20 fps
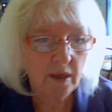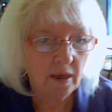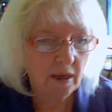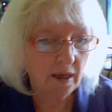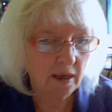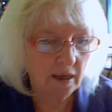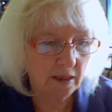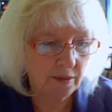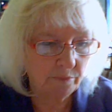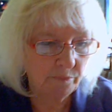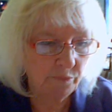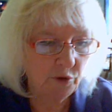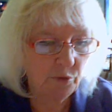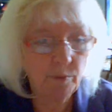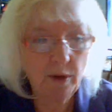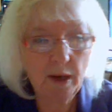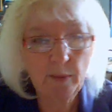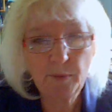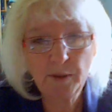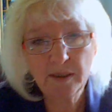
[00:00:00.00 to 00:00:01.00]
There
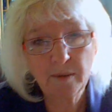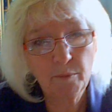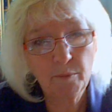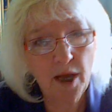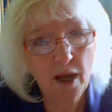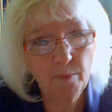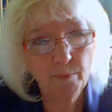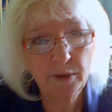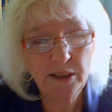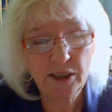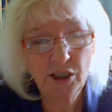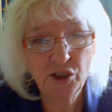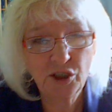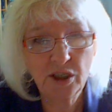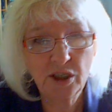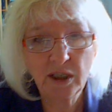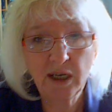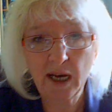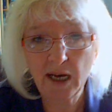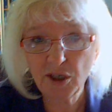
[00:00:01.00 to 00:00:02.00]
might be some
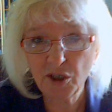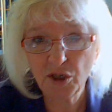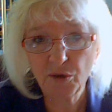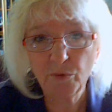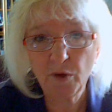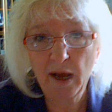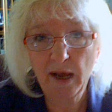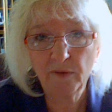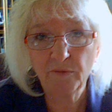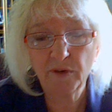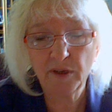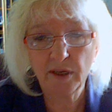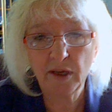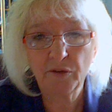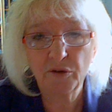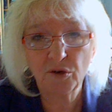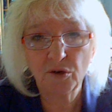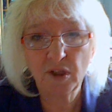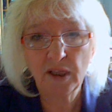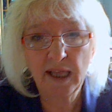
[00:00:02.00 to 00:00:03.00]
competition. I do have
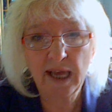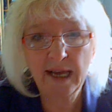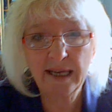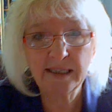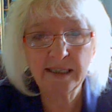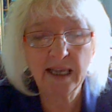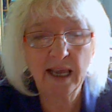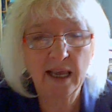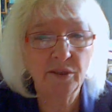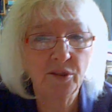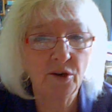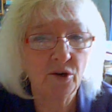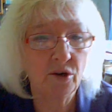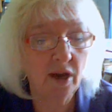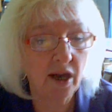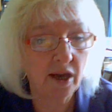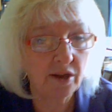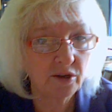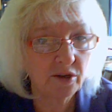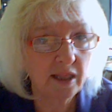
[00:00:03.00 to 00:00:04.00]
another class, and there are
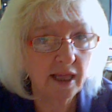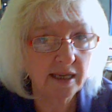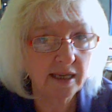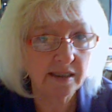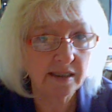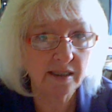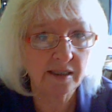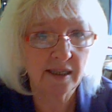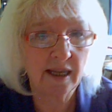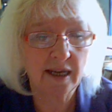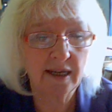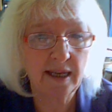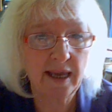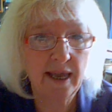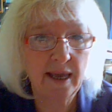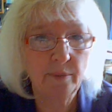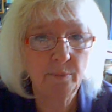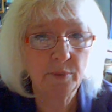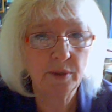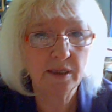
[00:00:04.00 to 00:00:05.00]
other classes on
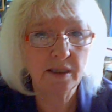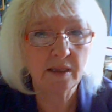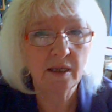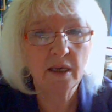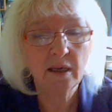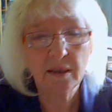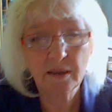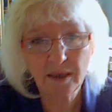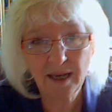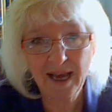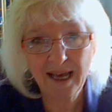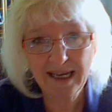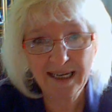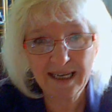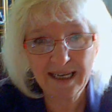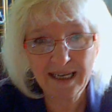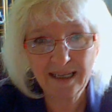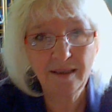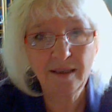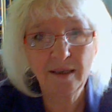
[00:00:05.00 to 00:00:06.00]
campus, not
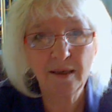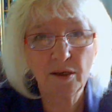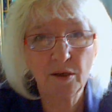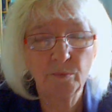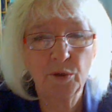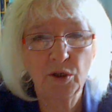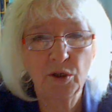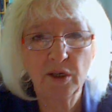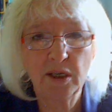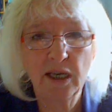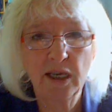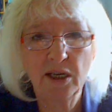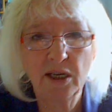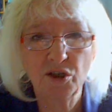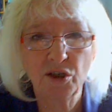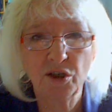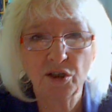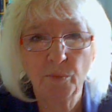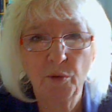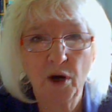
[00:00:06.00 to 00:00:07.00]
in the
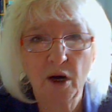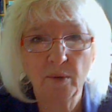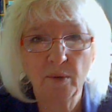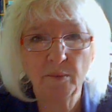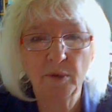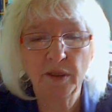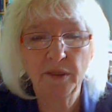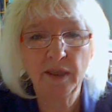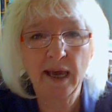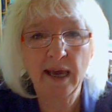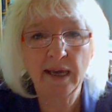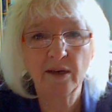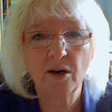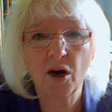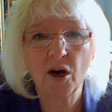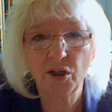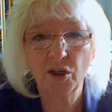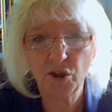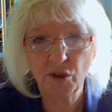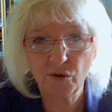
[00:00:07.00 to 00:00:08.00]
communication department, that
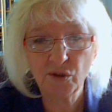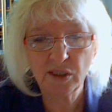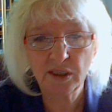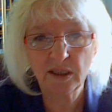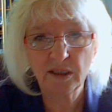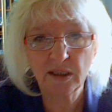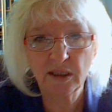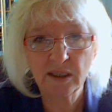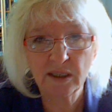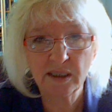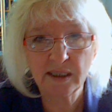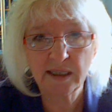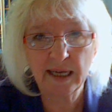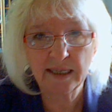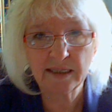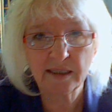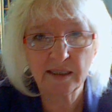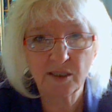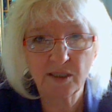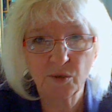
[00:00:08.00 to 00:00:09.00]
are using this
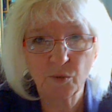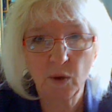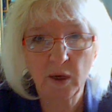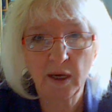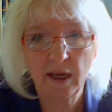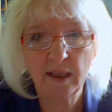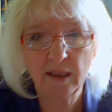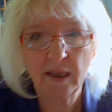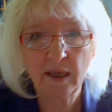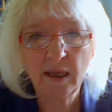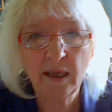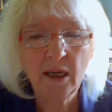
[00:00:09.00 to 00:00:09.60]
text as well.